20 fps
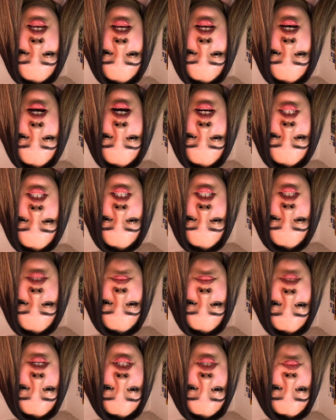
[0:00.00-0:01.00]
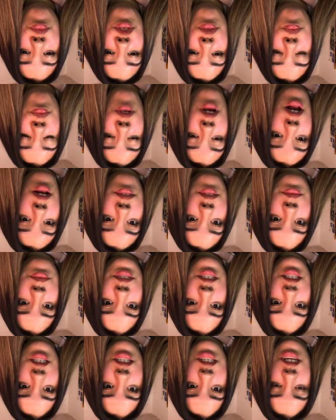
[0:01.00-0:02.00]
causes much more
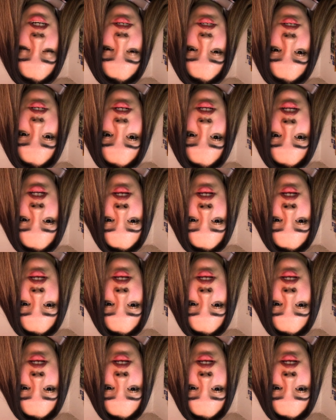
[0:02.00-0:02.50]
problems in general